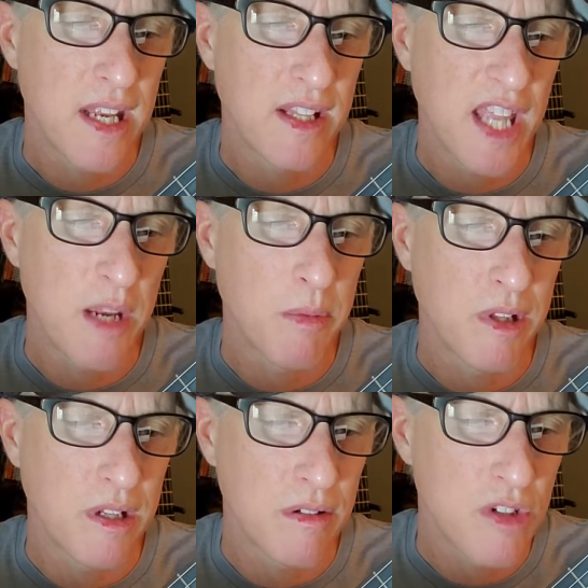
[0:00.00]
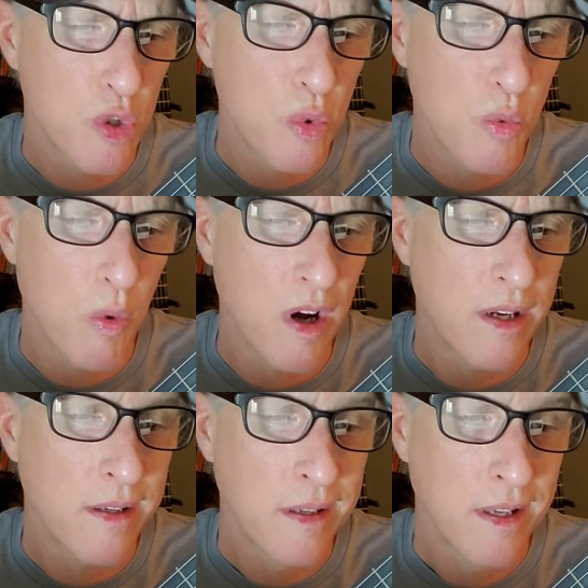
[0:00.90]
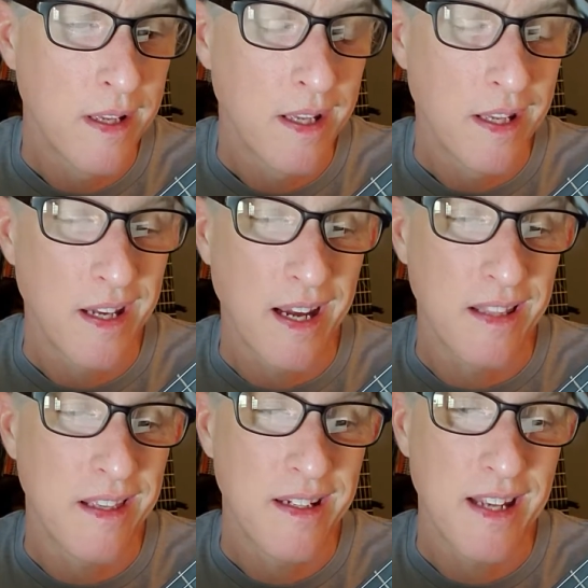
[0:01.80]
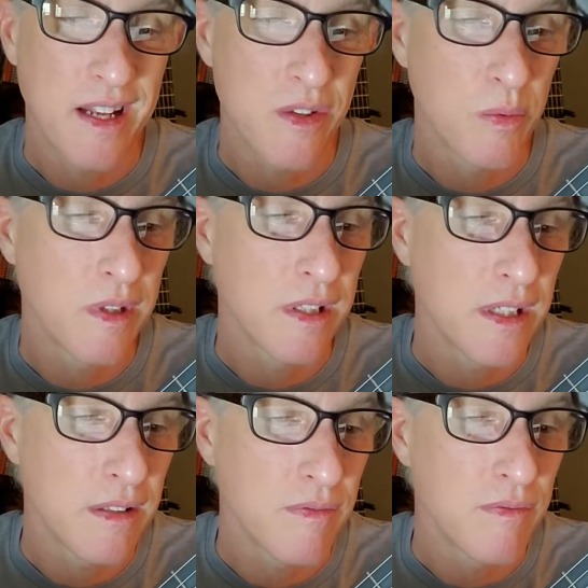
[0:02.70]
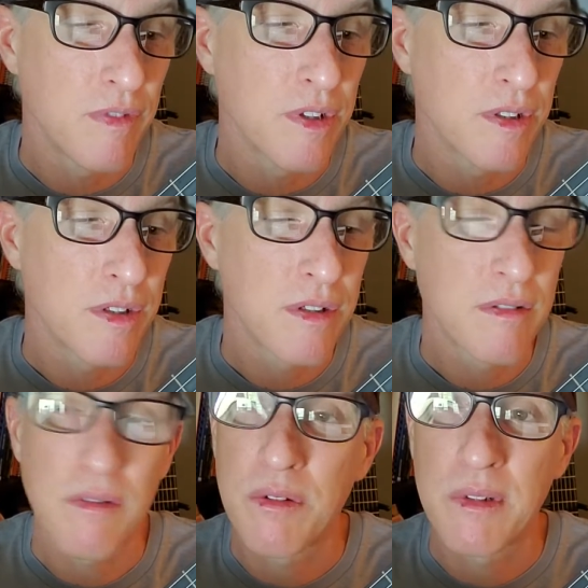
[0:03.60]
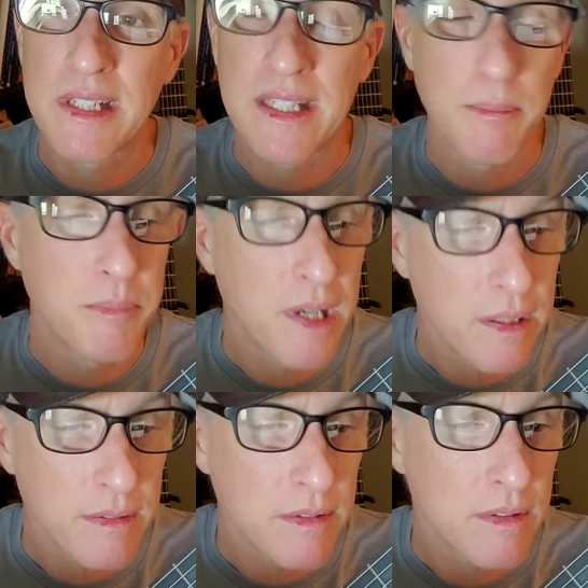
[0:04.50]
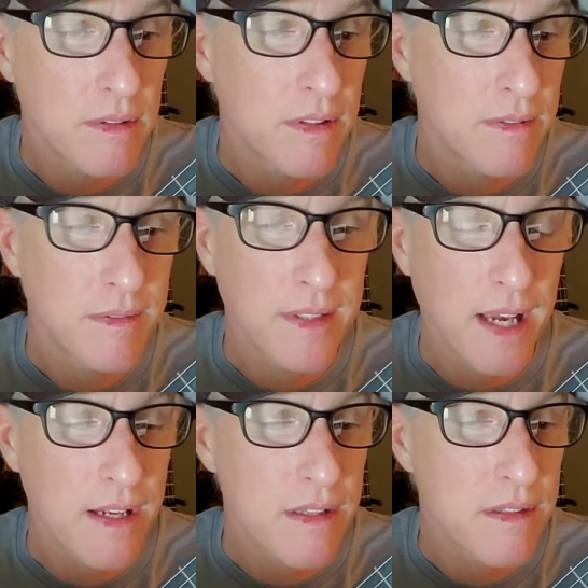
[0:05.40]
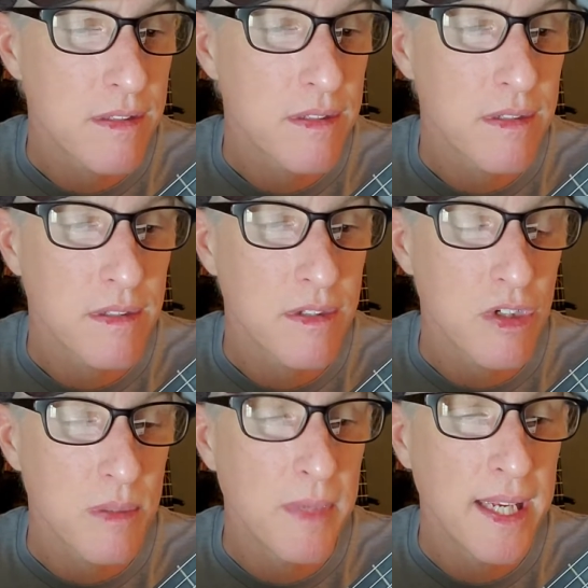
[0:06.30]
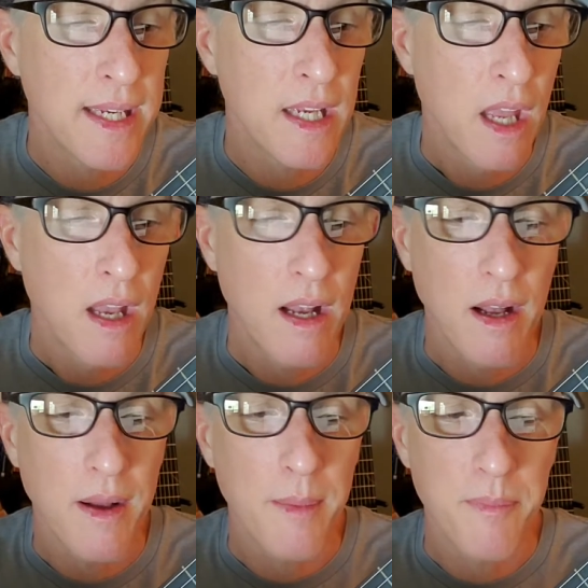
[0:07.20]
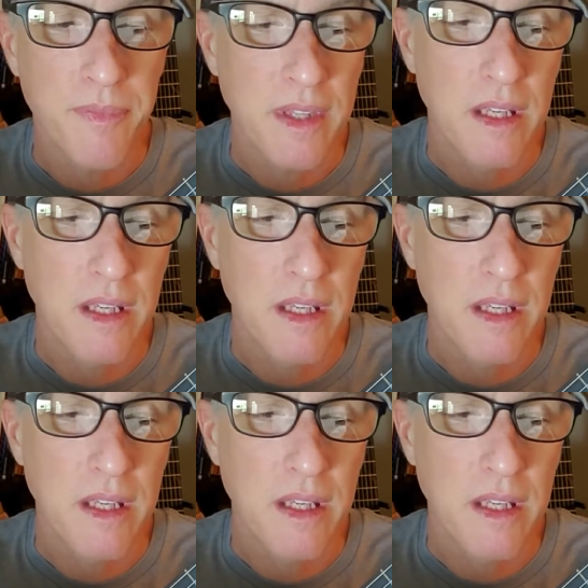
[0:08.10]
they label it 2-1 I think that's really verse 3, but that's just me. Um,